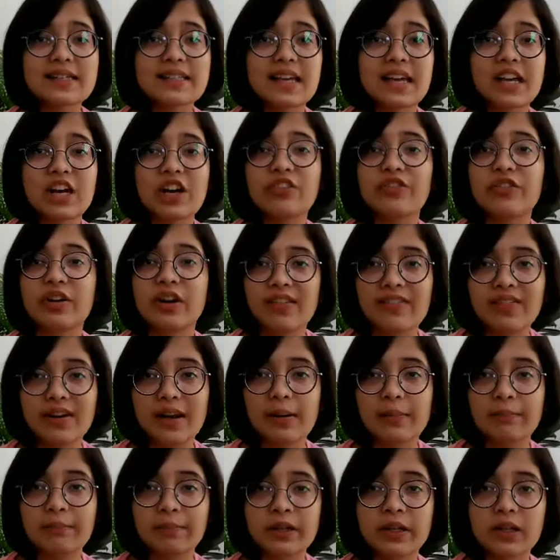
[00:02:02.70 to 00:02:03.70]
the sake of
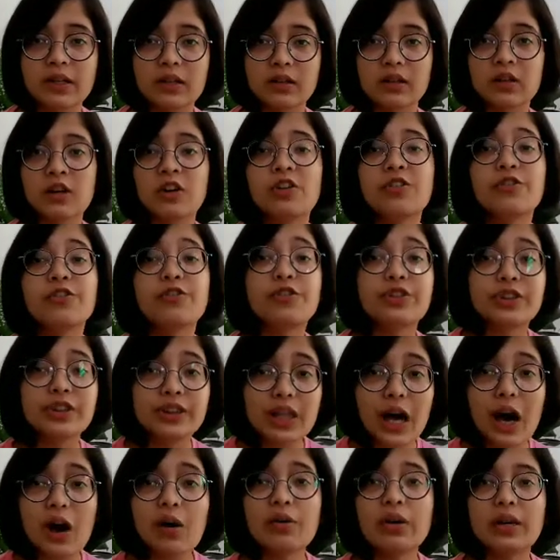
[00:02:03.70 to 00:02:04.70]
development
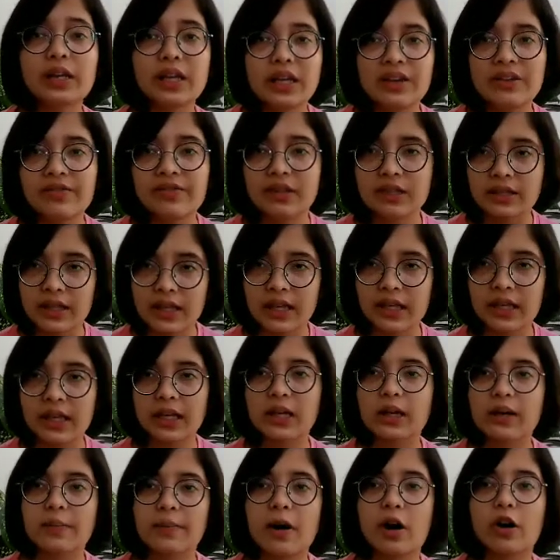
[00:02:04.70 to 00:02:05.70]
without even
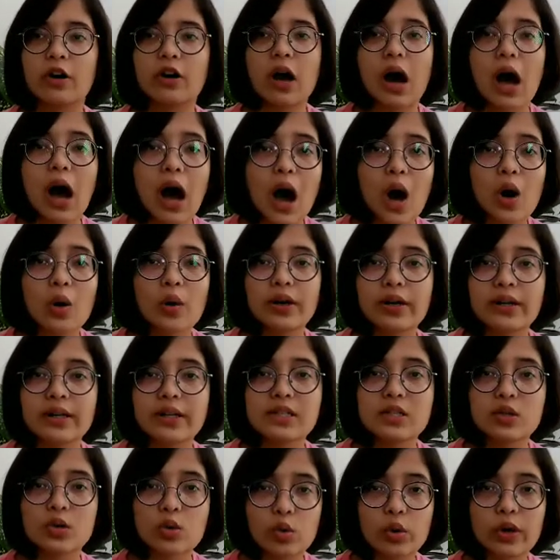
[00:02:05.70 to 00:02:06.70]
thinking about how it
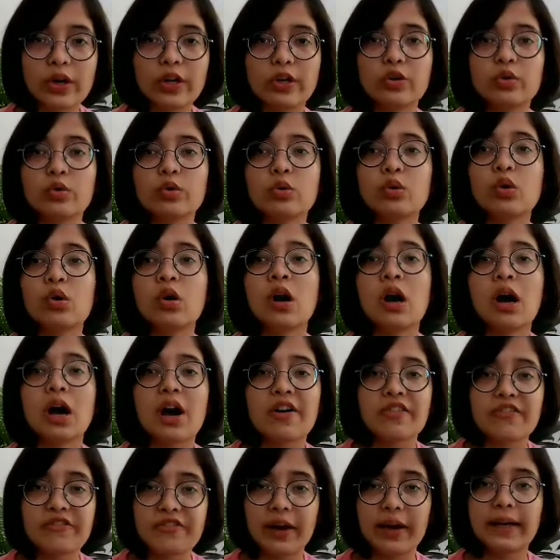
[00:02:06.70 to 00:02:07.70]
is going to
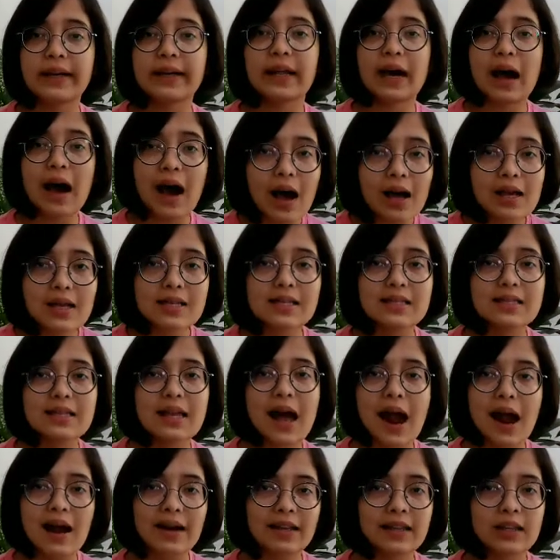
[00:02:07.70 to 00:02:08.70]
affect us
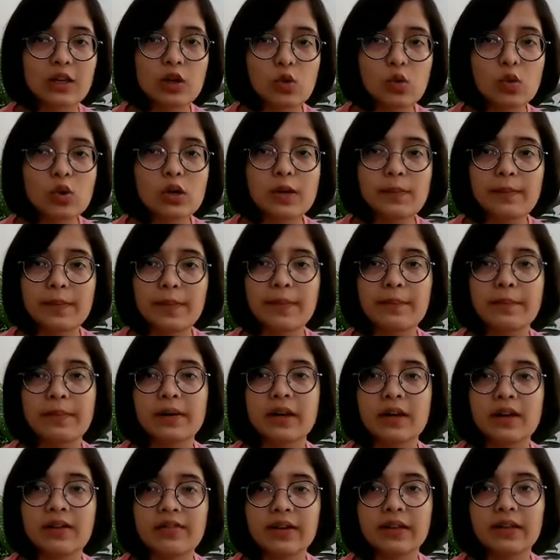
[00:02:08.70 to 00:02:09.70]
and the local people
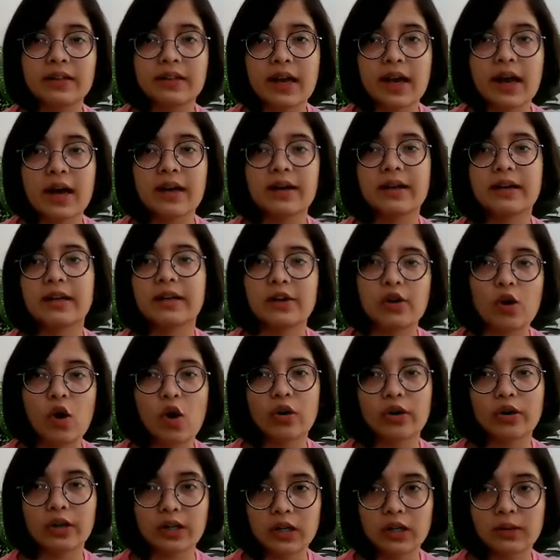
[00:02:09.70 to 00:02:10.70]
living there in
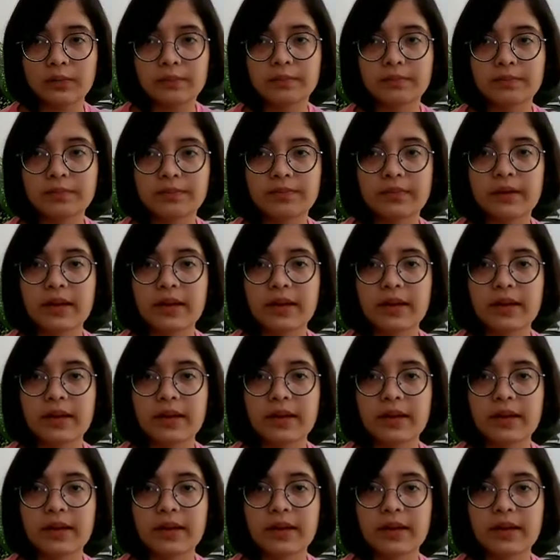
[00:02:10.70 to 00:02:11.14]
long term.